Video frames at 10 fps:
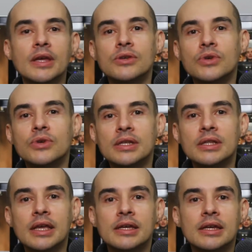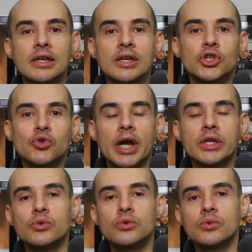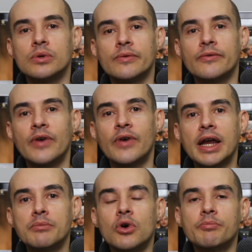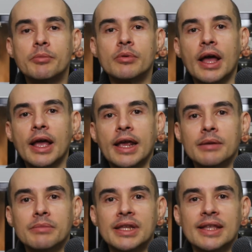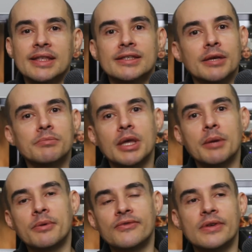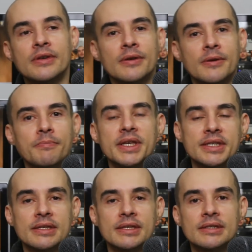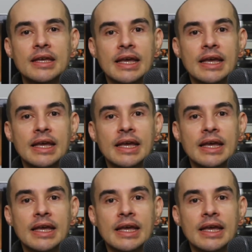You can like try to find more people like him in that same type of business.